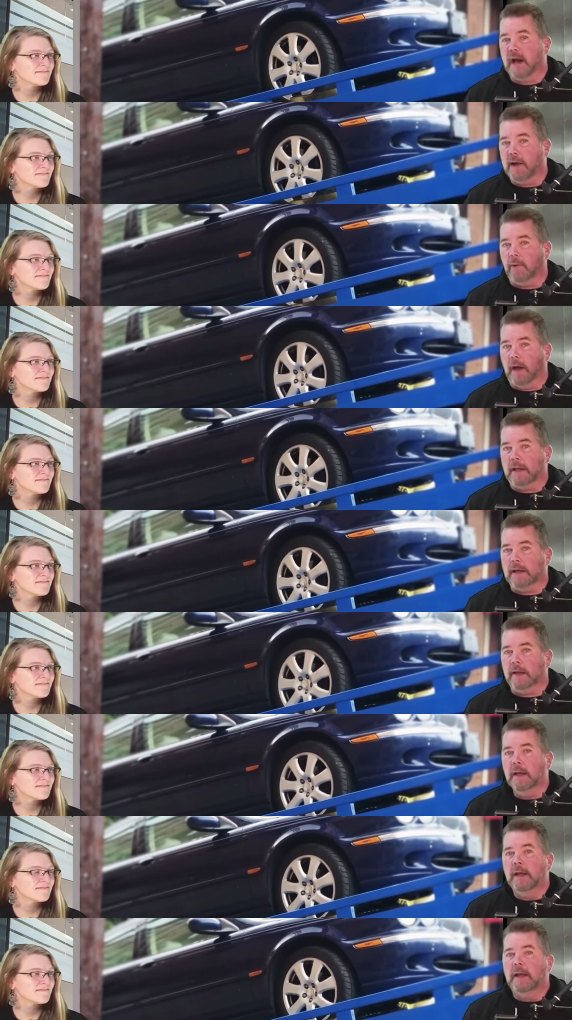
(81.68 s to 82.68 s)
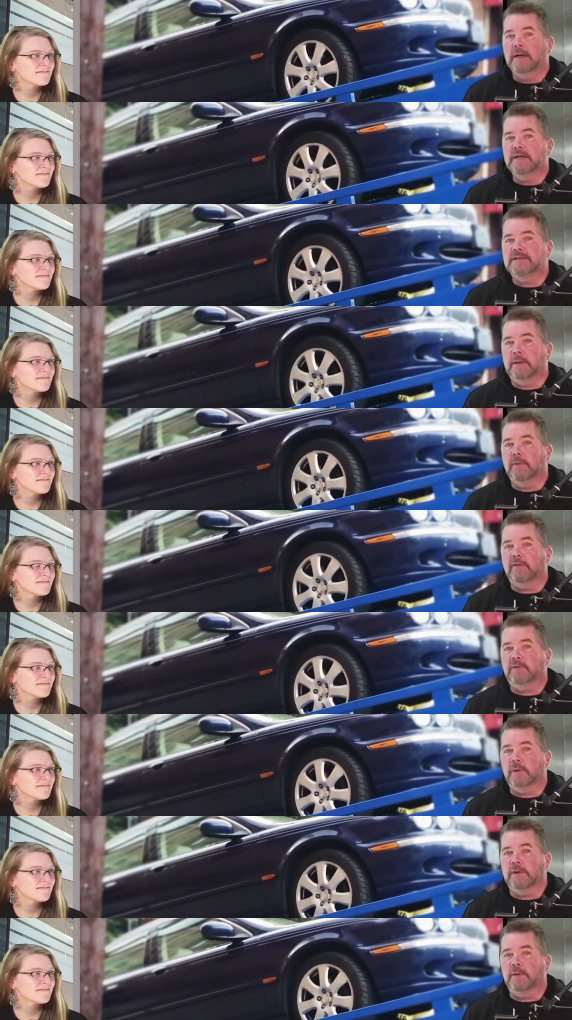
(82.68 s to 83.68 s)
Speaker 1: skyrocketing. In December of
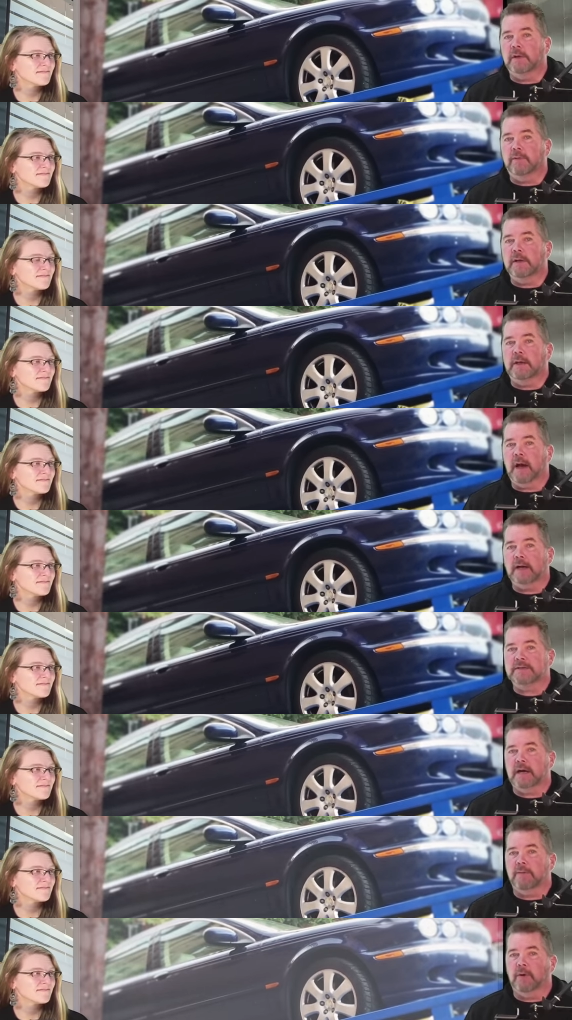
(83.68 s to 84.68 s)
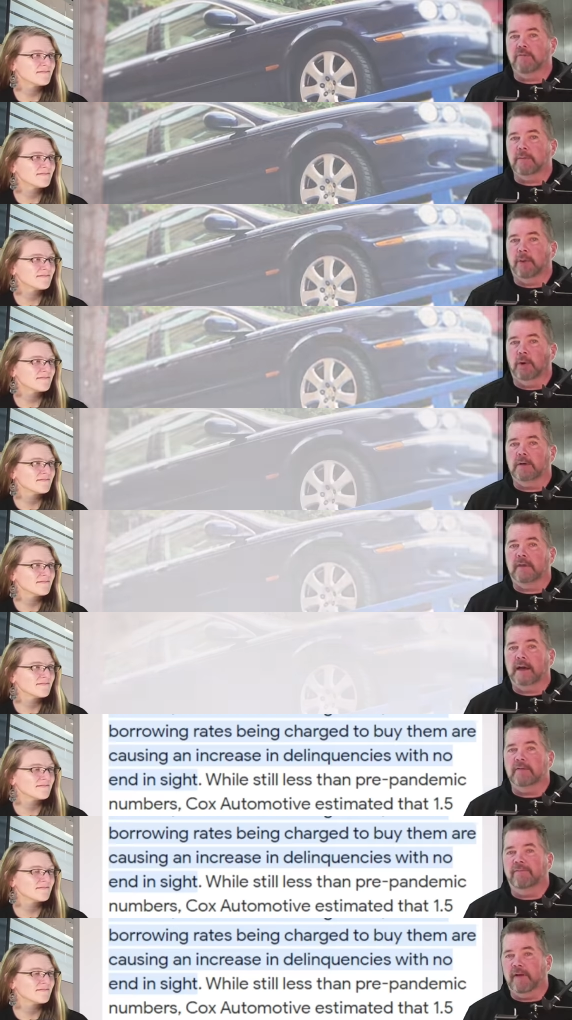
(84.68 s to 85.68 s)
2023, Cox Automotive reported
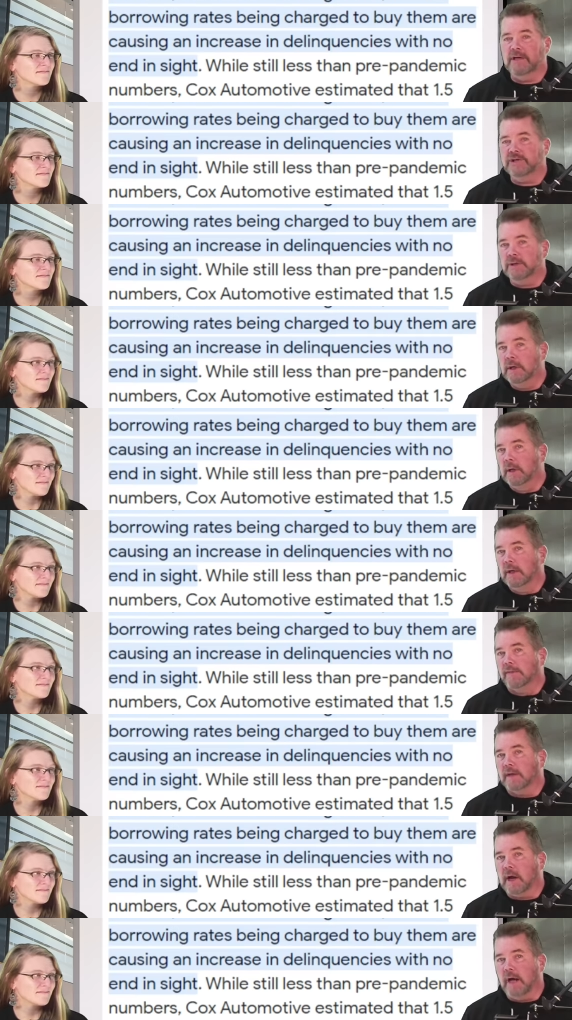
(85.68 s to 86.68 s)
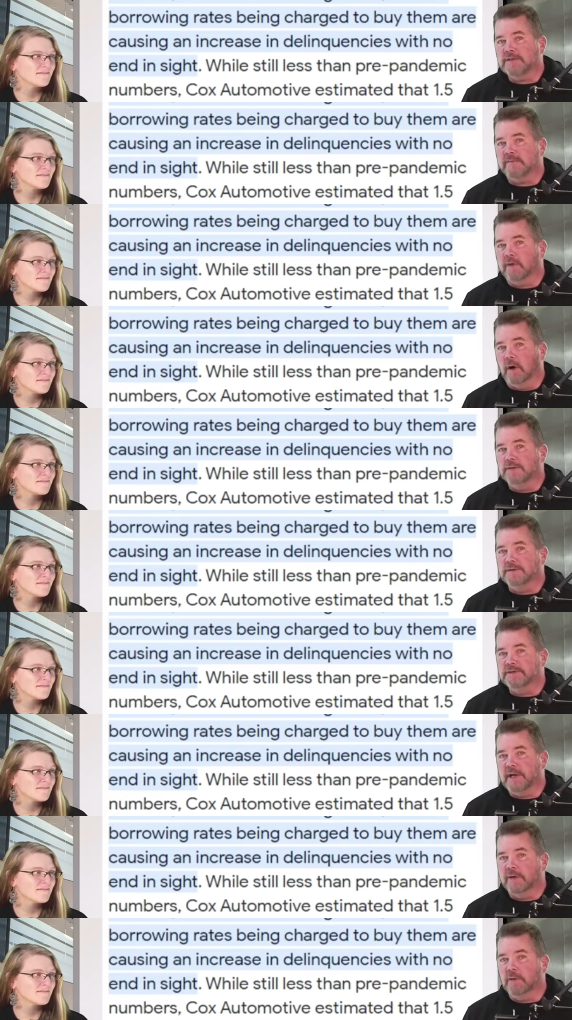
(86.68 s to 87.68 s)
that inflation, the cost of cars in
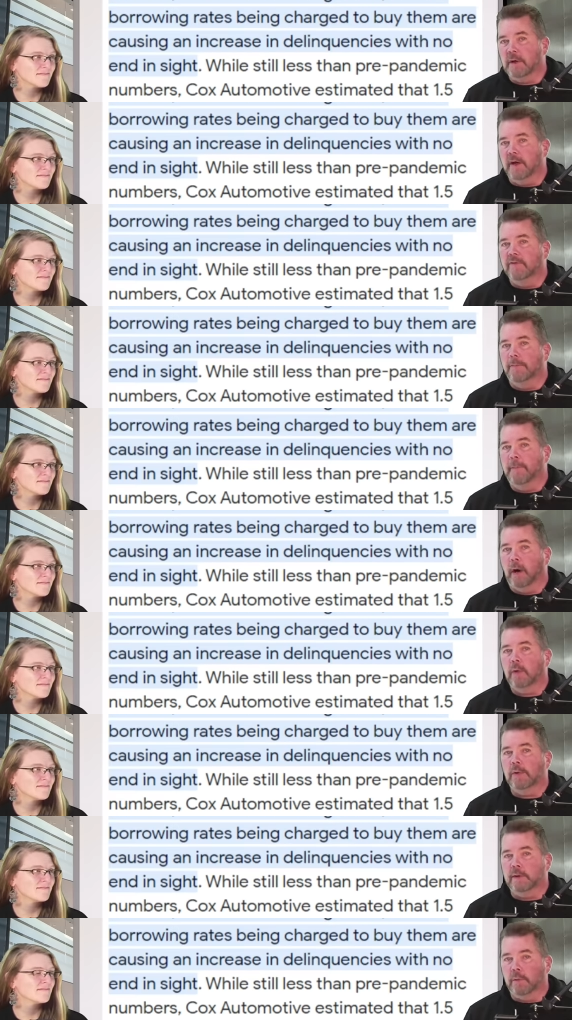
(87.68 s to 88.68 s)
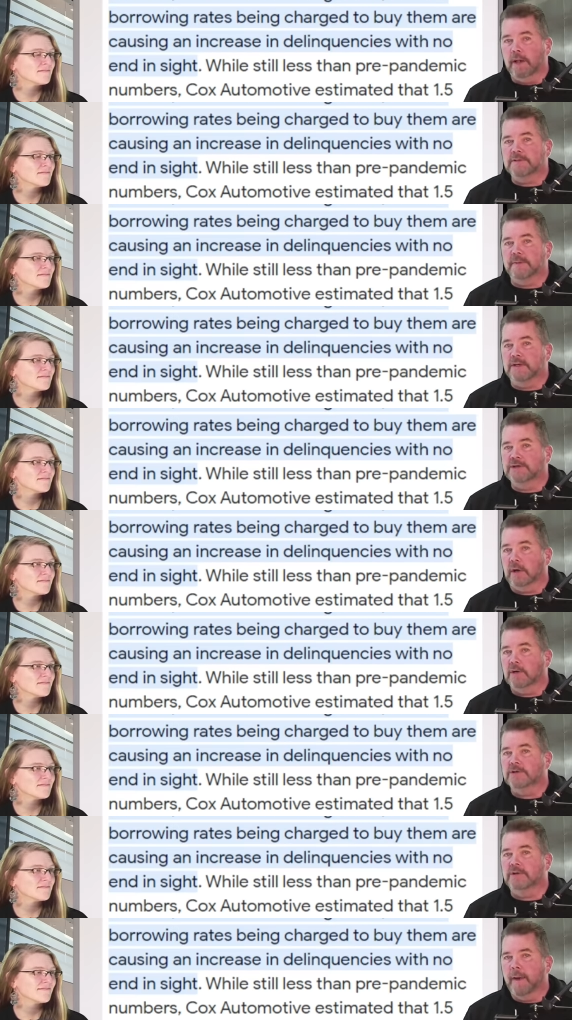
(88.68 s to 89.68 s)
general, and the borrowing rates being
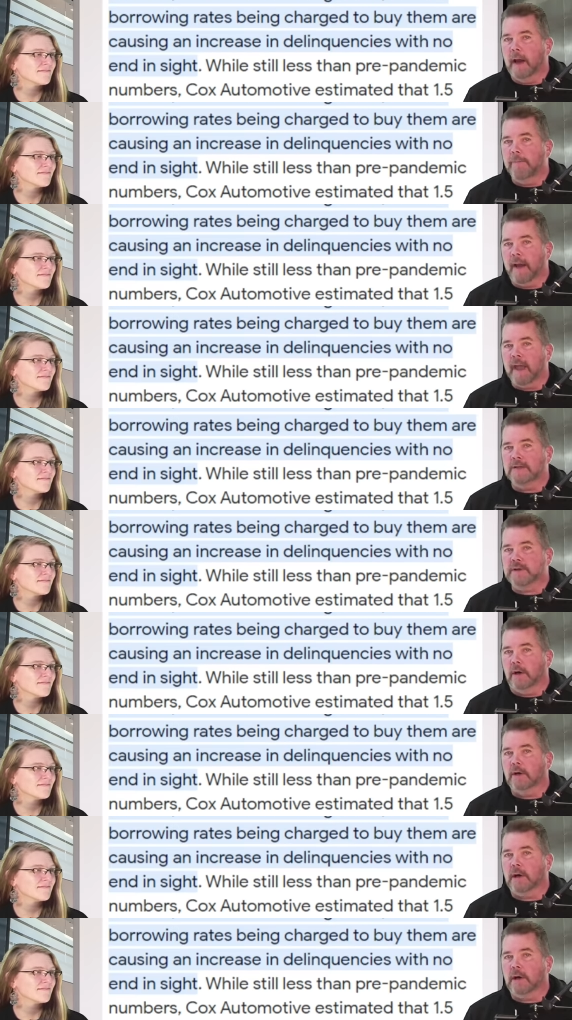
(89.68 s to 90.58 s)
charged by banks are